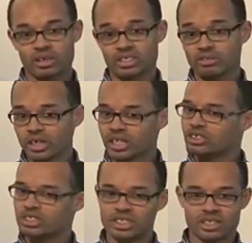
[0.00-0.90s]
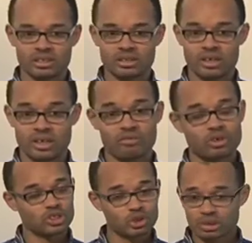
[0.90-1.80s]
Because they're only interested in, they've
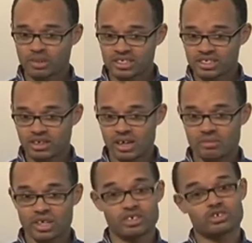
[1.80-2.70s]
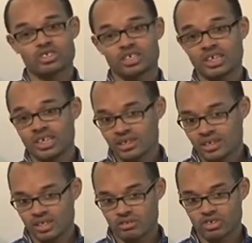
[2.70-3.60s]
short space of time, they're interested in key
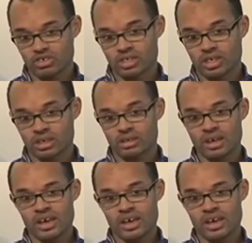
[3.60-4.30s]
things they're interested in,